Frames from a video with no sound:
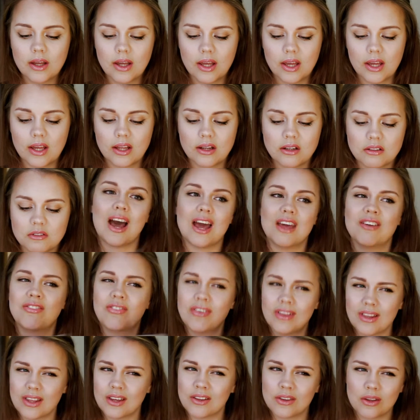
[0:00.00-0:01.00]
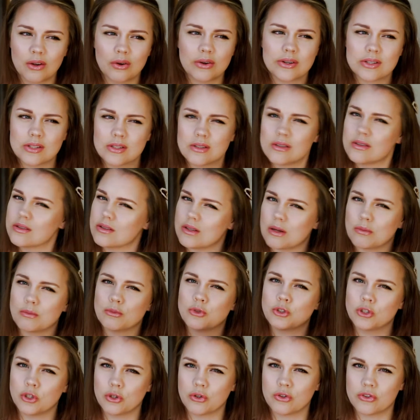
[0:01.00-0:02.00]
And I feel like there is some
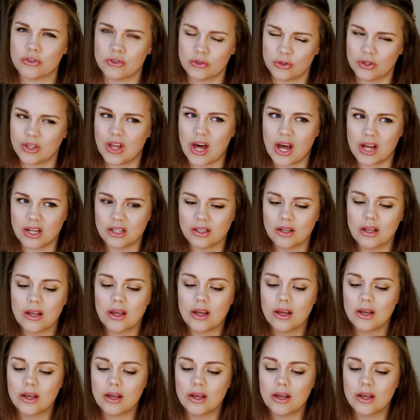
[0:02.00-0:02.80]
truth to that.